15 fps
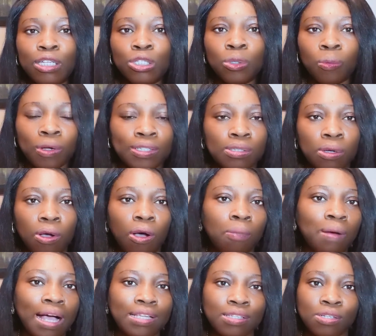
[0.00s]
you want to
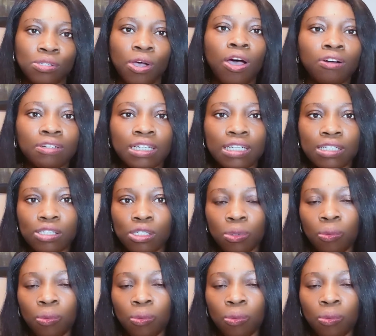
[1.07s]
come as a tourist,